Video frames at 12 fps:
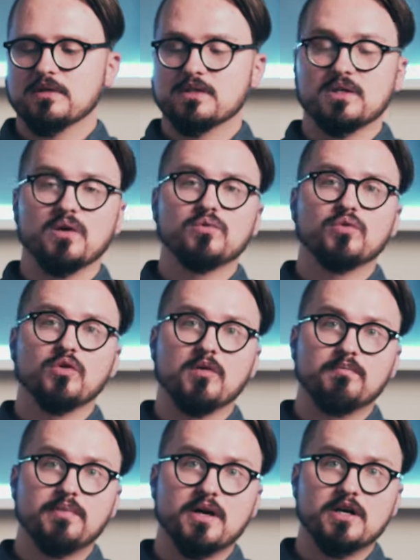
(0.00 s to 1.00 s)
So to
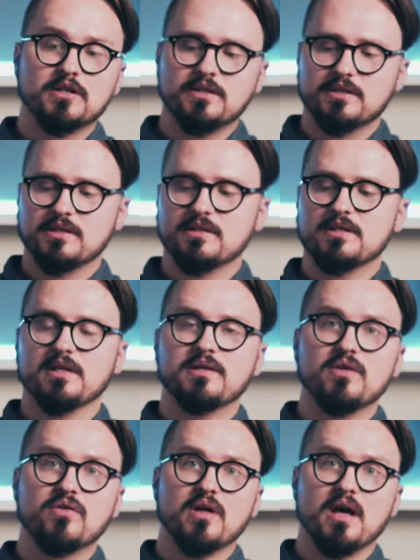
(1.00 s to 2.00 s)
compare, this is the
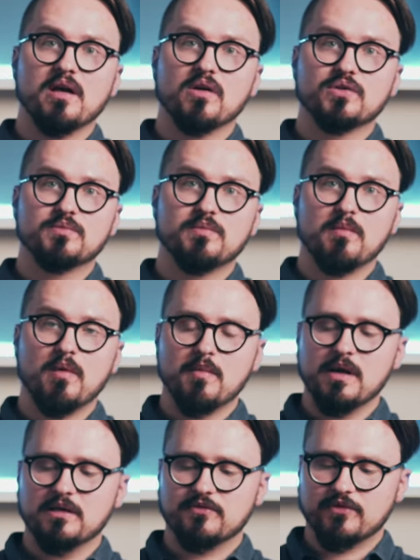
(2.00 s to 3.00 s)
DJI Osmo
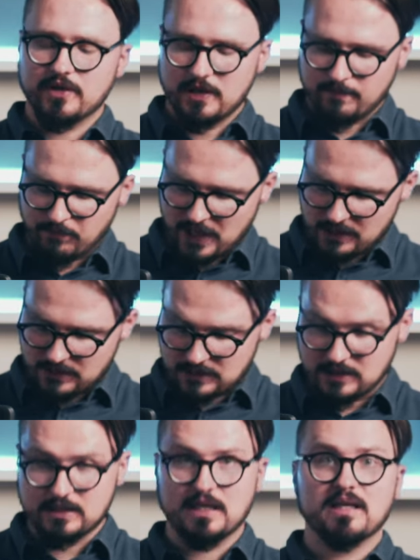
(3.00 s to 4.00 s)
Mobile 3 and this
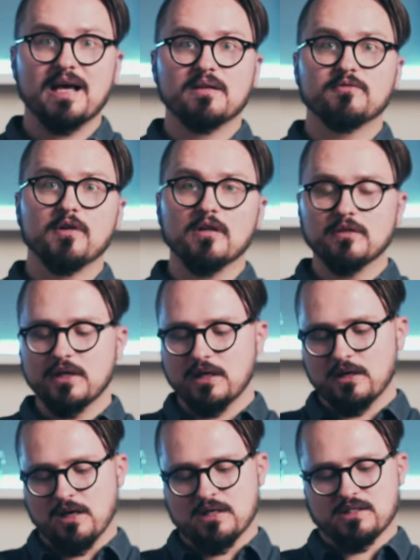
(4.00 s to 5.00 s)
is a
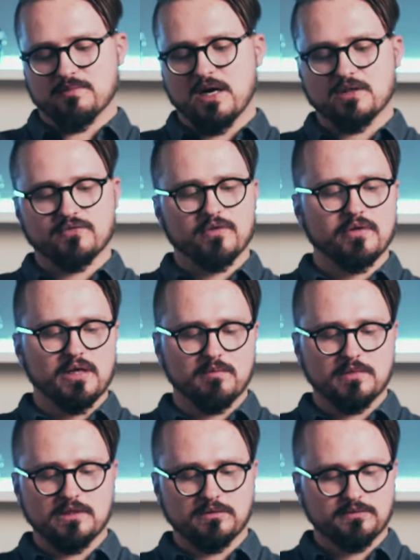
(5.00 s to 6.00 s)
non-folding smartphone
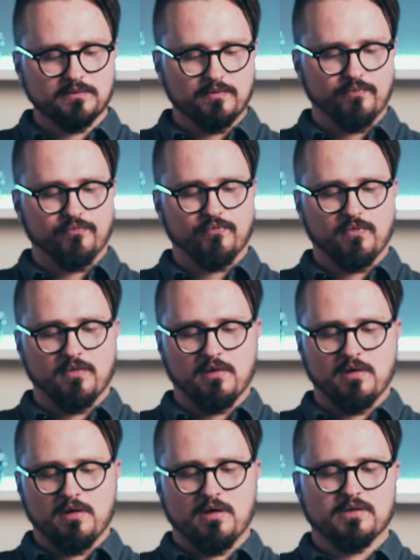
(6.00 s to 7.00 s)
gimbal.
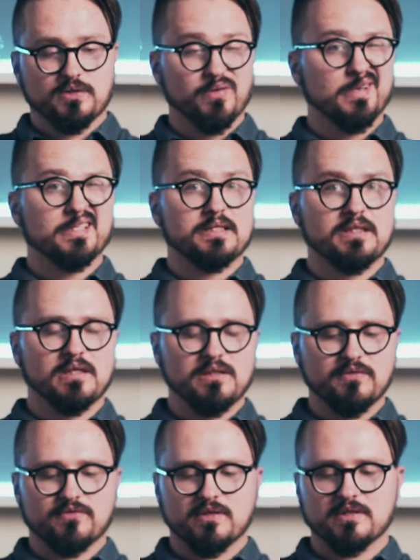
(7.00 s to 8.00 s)
So you can see the
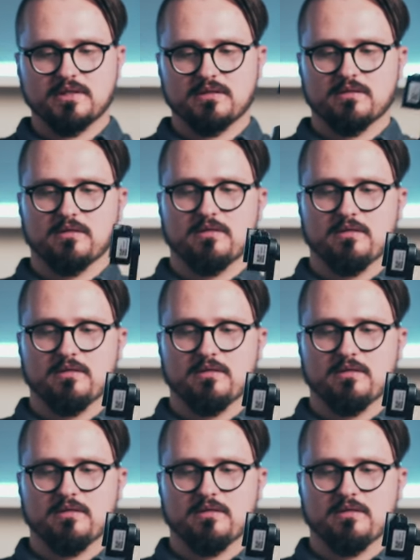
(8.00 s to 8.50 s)
difference,